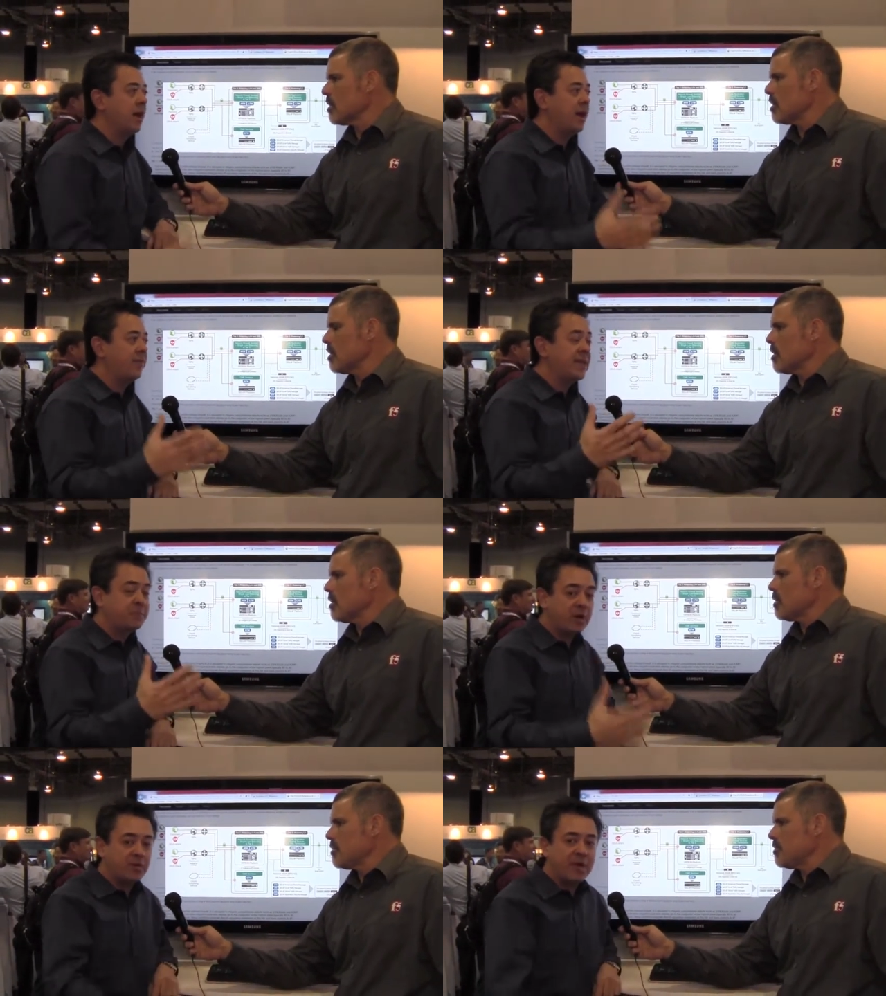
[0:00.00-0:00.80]
Speaker 1: uh,
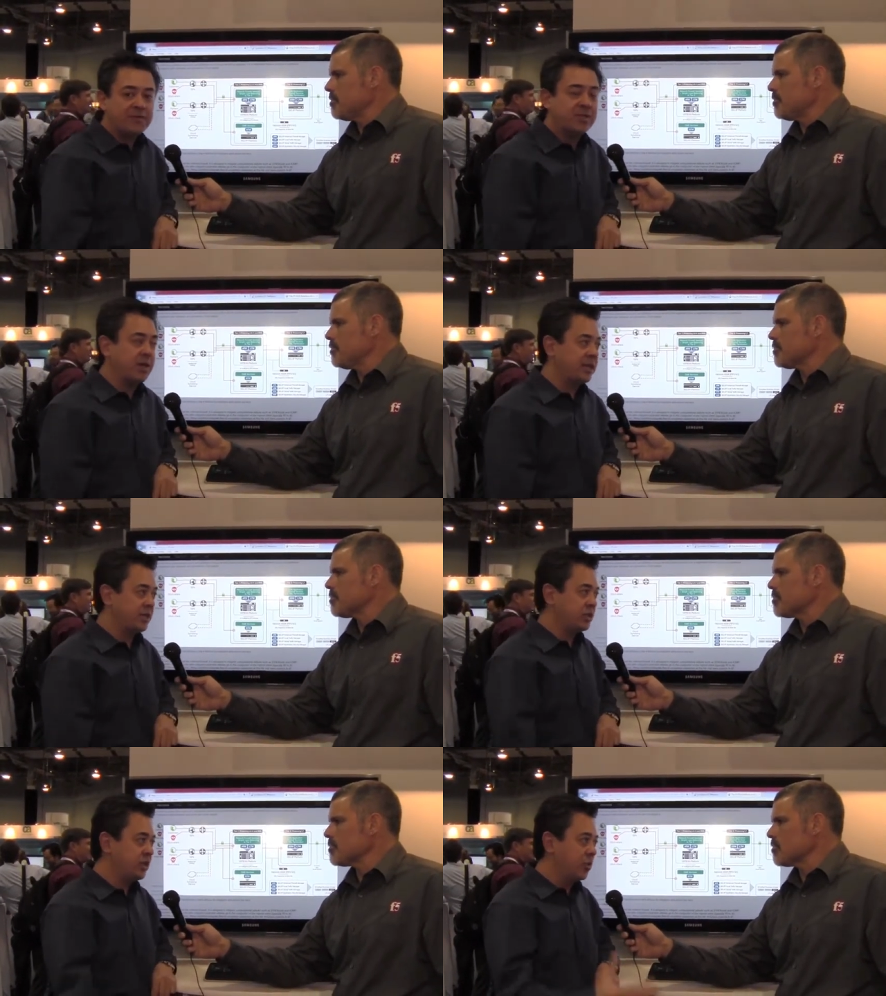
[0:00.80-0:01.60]
that's part of the reference
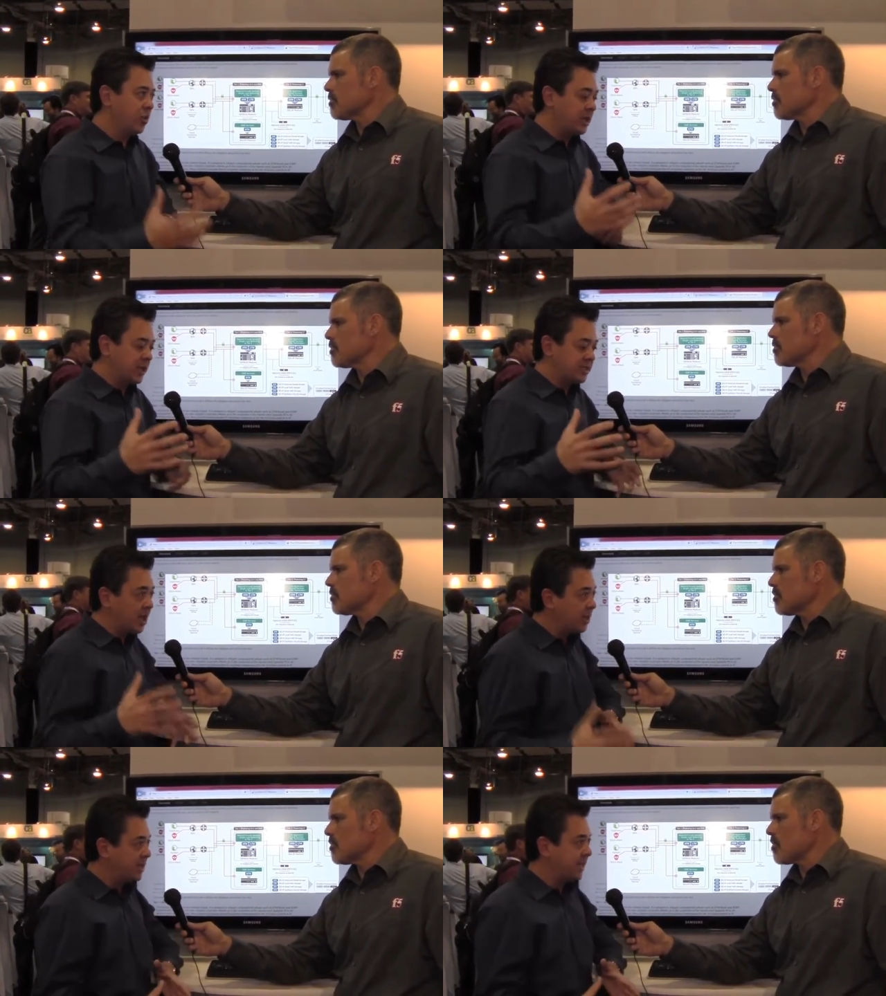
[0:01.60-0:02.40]
architecture too. We'll
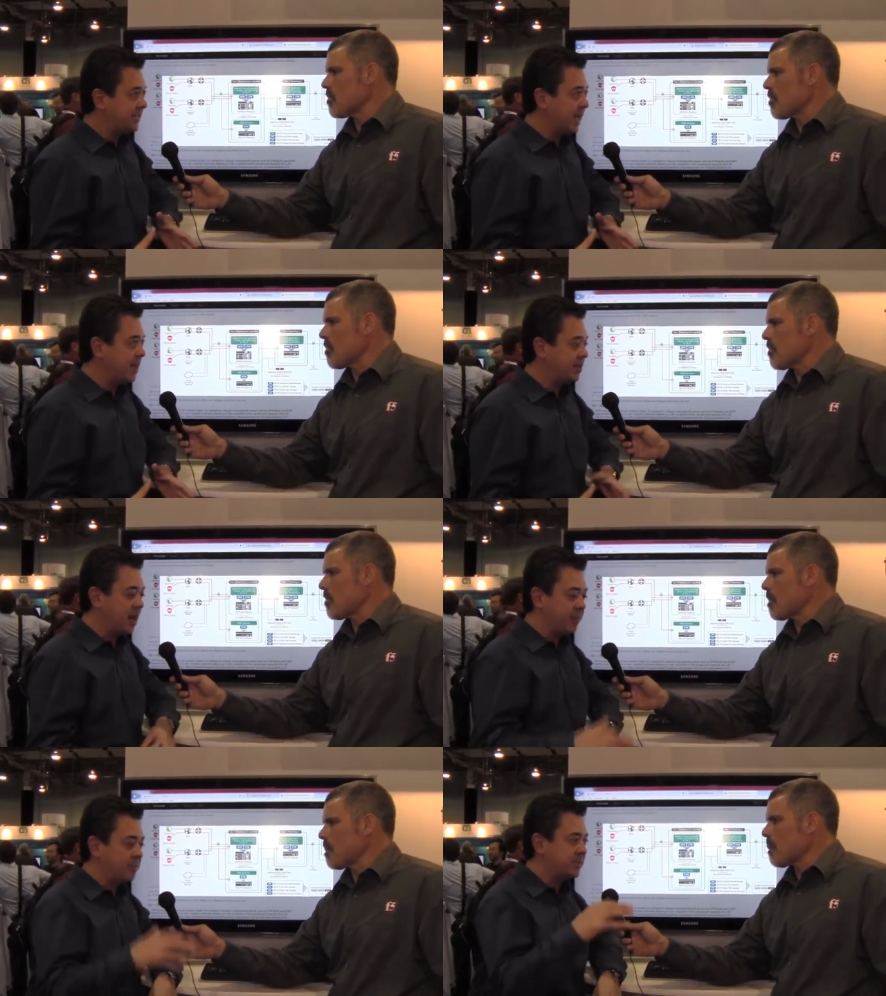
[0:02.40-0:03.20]
consolidate it down
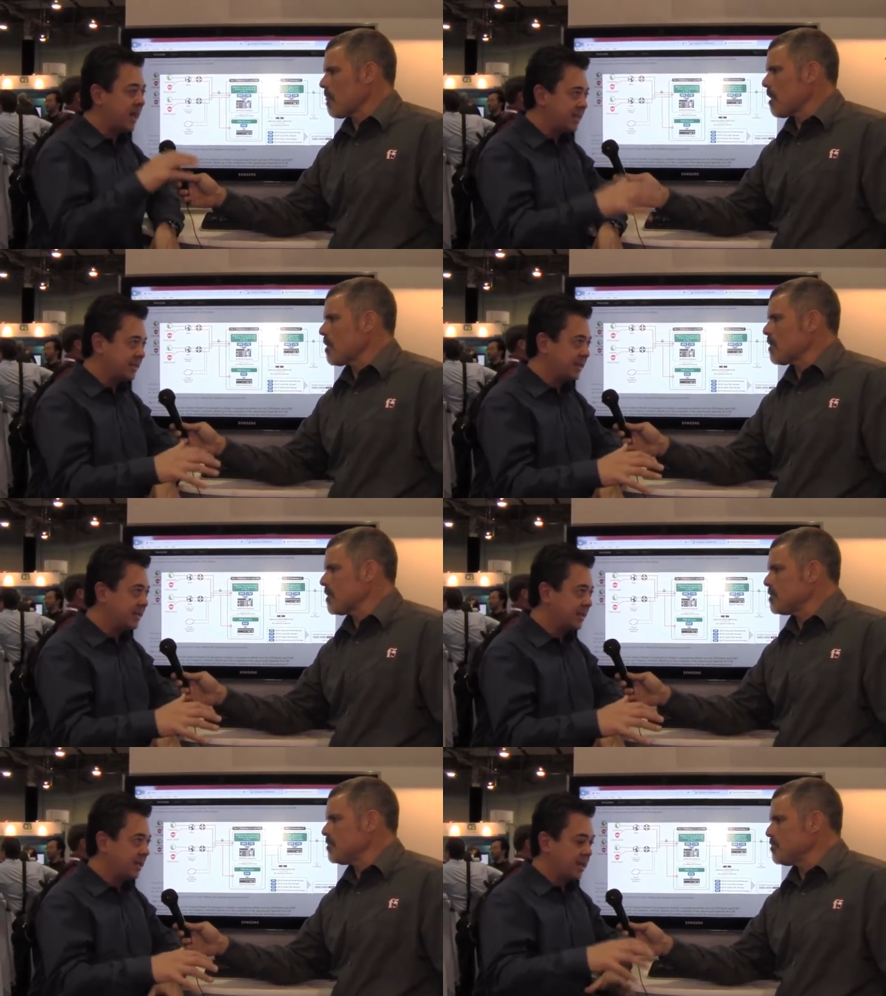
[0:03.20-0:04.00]
and help them size
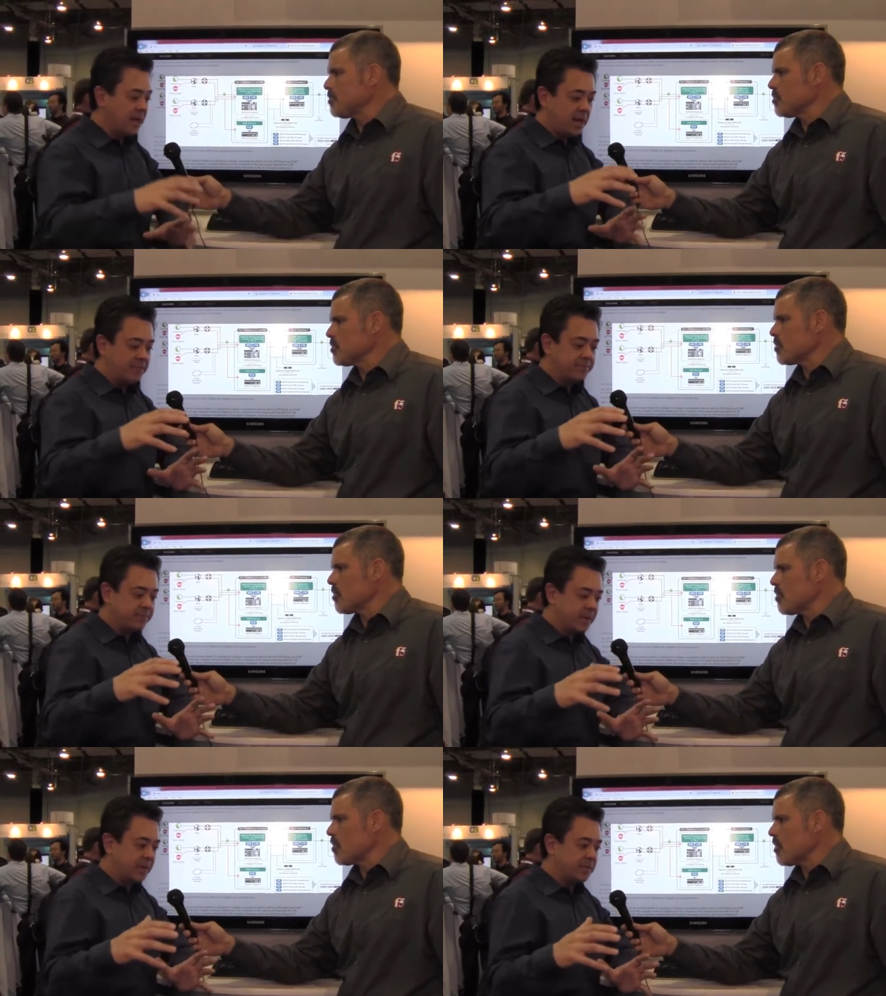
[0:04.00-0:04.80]
it.
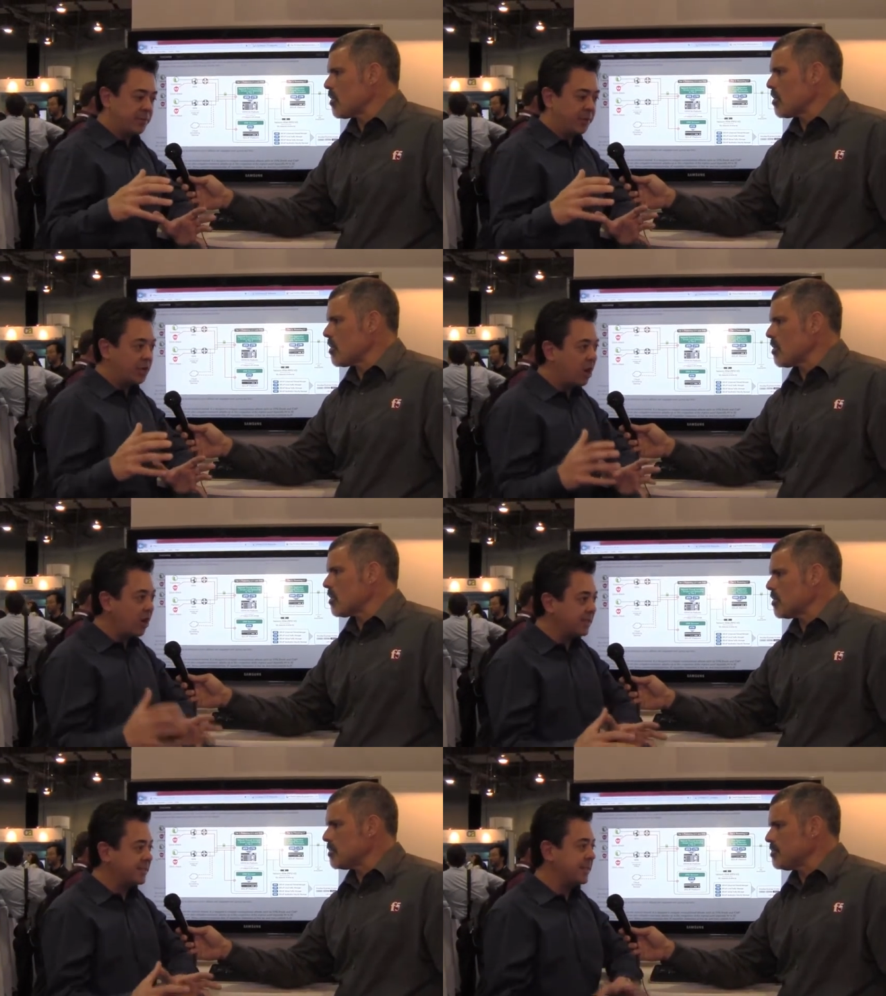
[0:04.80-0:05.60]
Um, to put it
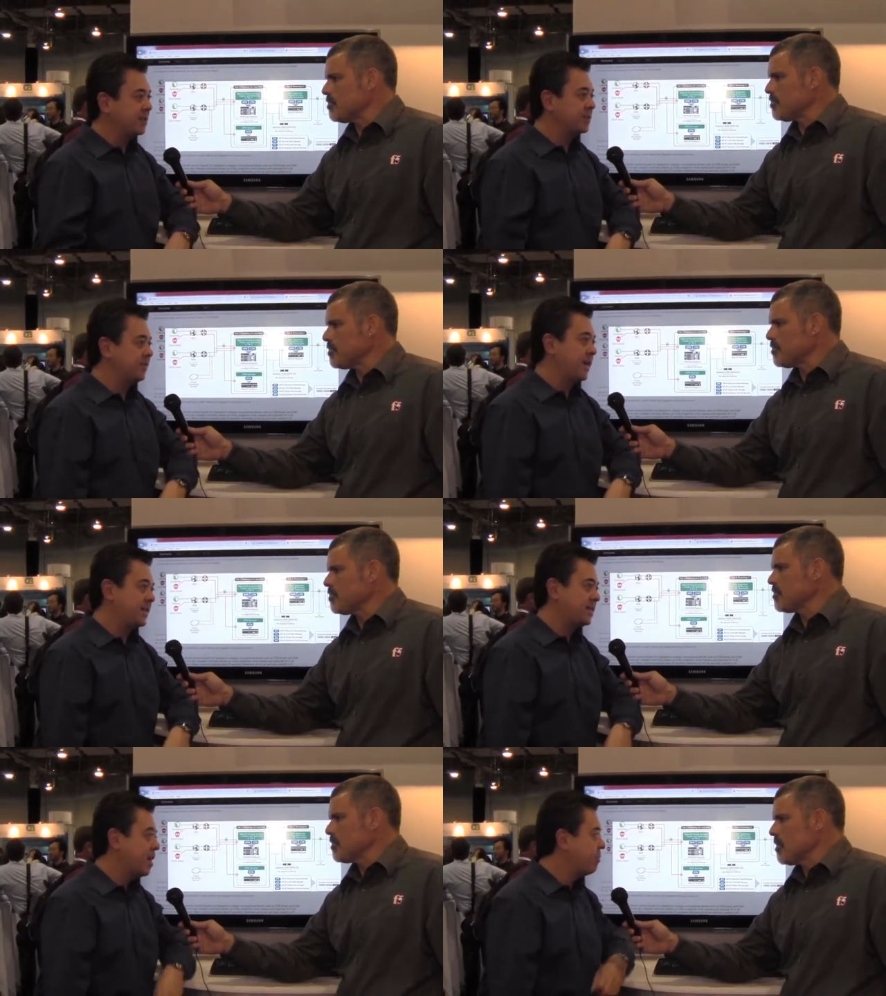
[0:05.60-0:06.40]
all in a single
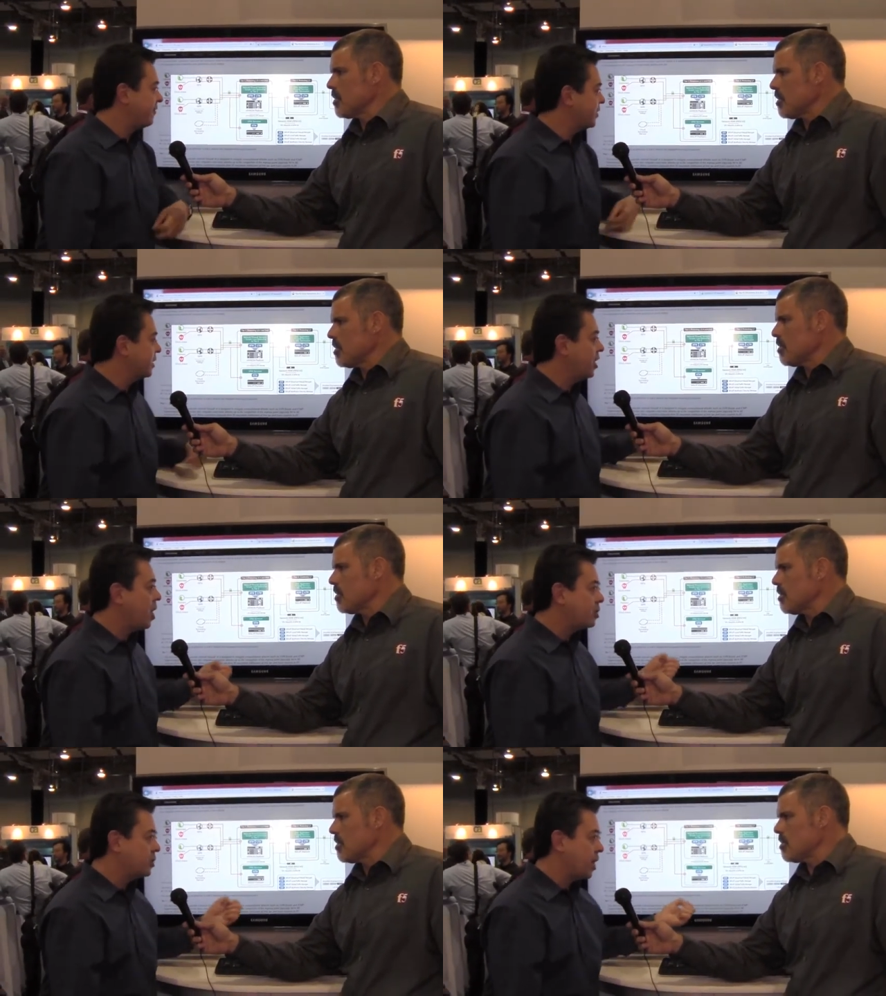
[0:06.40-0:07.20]
device. But for the
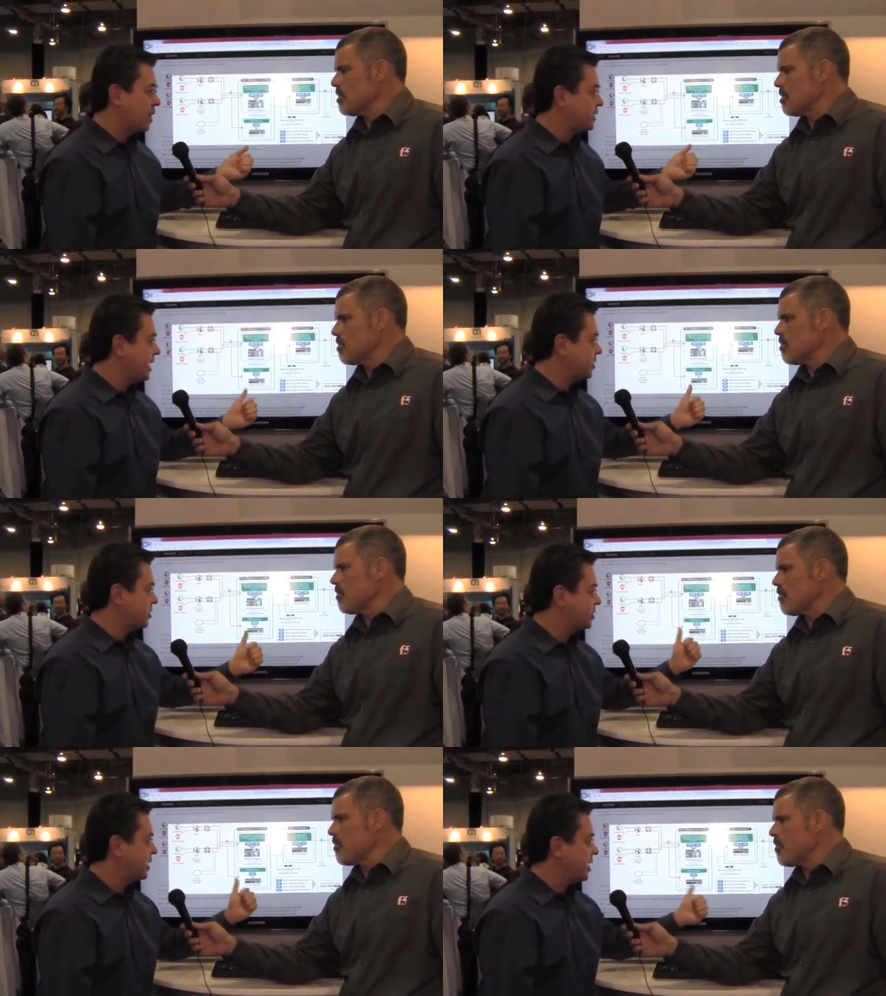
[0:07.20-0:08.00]
larger
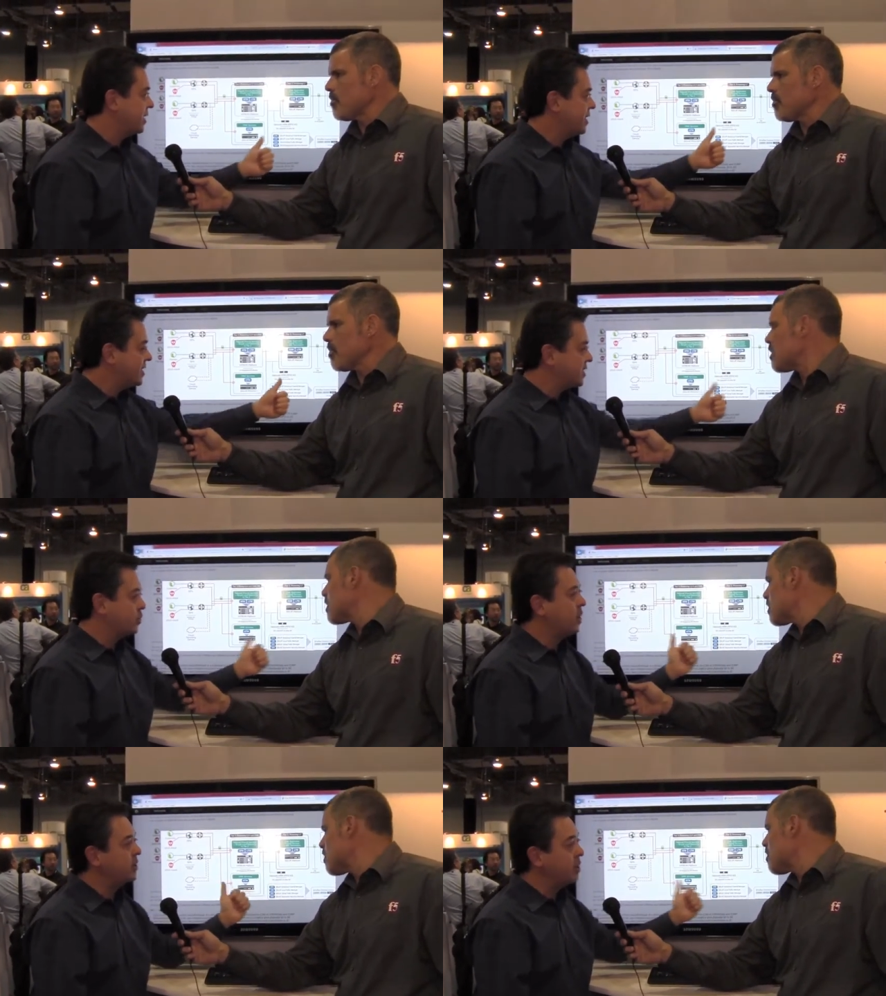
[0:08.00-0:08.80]
architectures, this is what